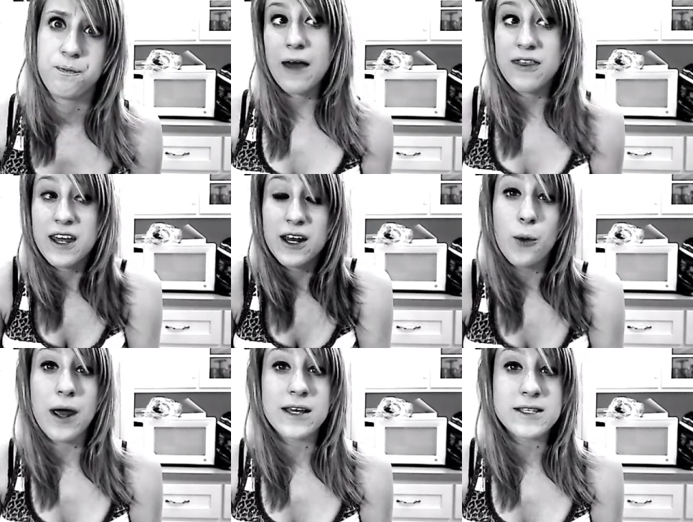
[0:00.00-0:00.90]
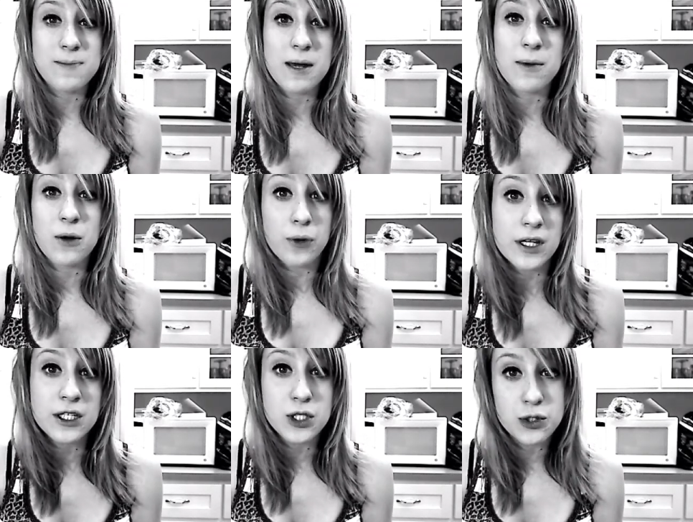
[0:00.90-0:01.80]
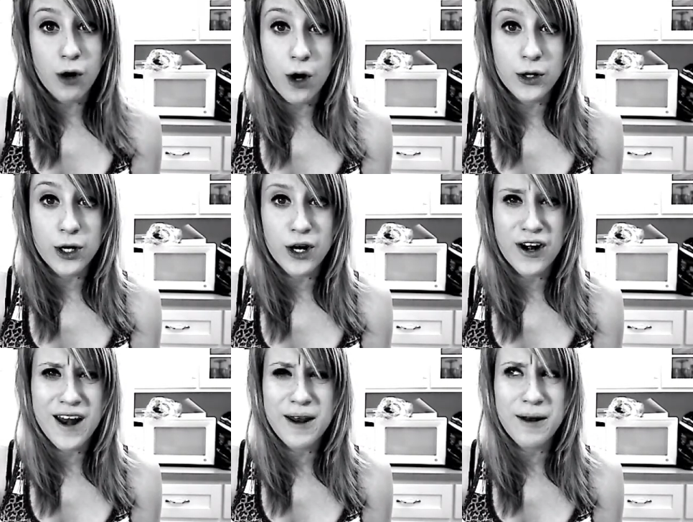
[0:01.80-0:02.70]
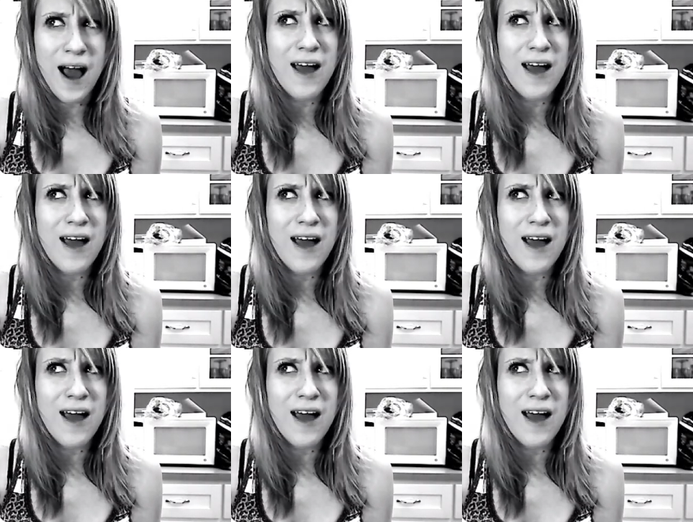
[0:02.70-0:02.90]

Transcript: I think in a way it's made me really stronger and